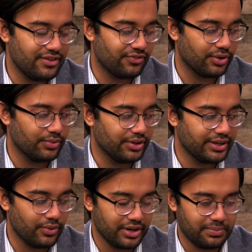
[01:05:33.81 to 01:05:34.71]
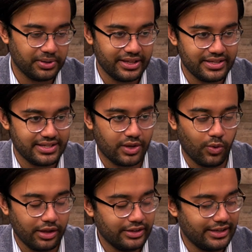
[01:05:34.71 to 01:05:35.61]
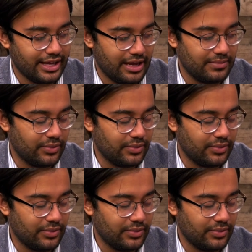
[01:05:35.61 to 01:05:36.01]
If we're really going to play this equality game,